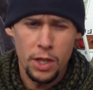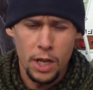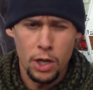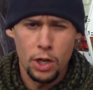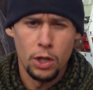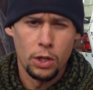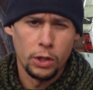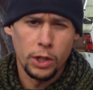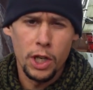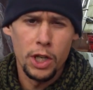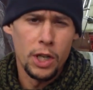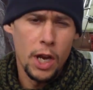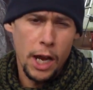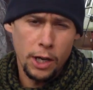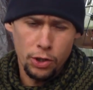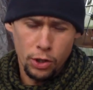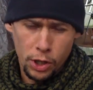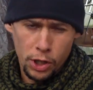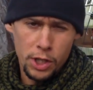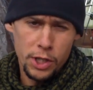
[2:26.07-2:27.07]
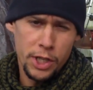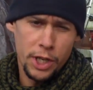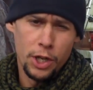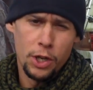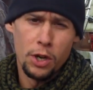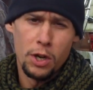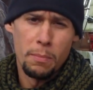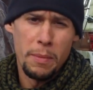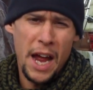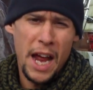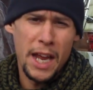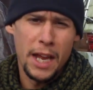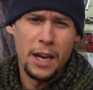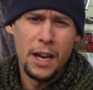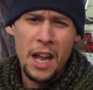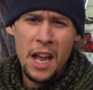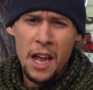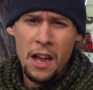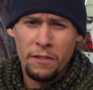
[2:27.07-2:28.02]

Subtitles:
so that you'll actually continue to.